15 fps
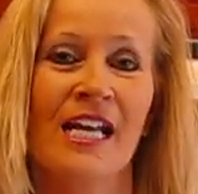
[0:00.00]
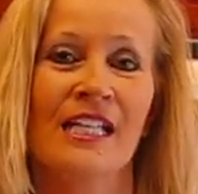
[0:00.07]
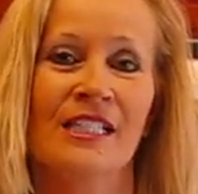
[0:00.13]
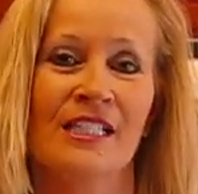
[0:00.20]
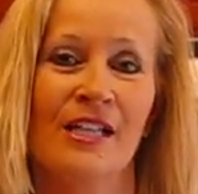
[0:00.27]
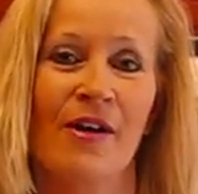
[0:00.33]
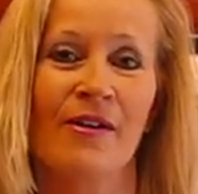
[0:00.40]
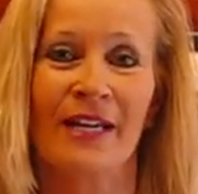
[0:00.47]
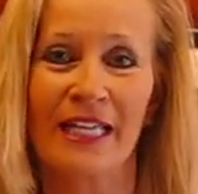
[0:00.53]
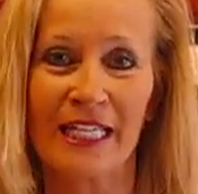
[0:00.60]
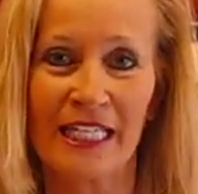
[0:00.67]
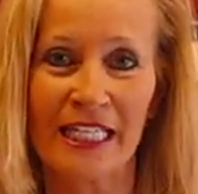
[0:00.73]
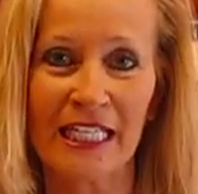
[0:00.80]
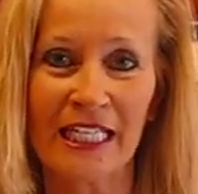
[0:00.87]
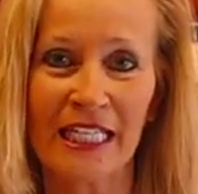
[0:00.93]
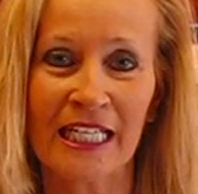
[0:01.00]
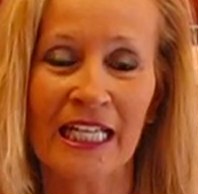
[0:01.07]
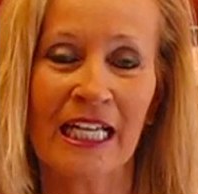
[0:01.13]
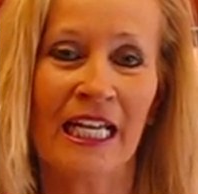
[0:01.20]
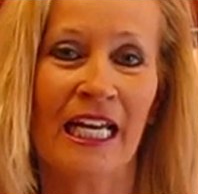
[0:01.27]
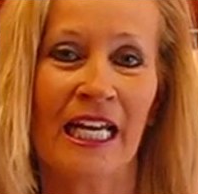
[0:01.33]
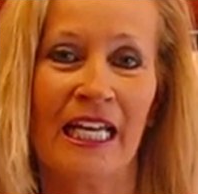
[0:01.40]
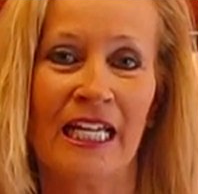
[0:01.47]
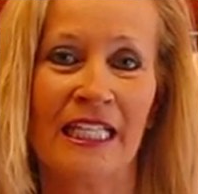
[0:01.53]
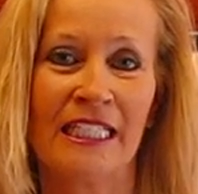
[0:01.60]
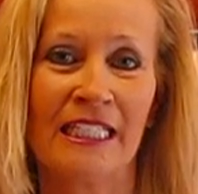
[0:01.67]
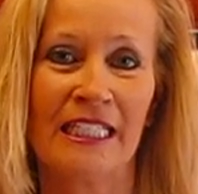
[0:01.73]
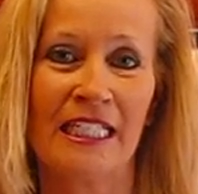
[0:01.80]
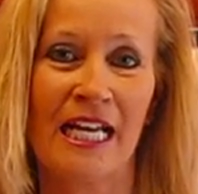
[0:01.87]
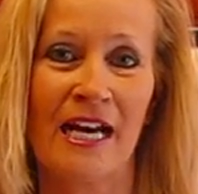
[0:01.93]
So he
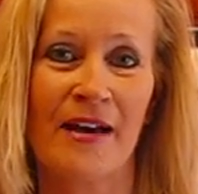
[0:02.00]
and